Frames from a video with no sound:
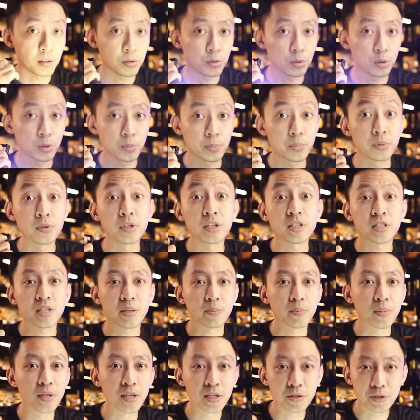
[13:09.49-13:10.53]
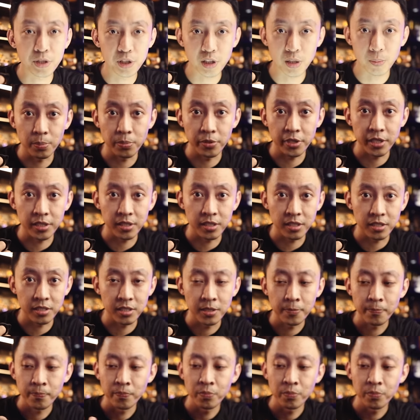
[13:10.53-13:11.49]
to police and military operators,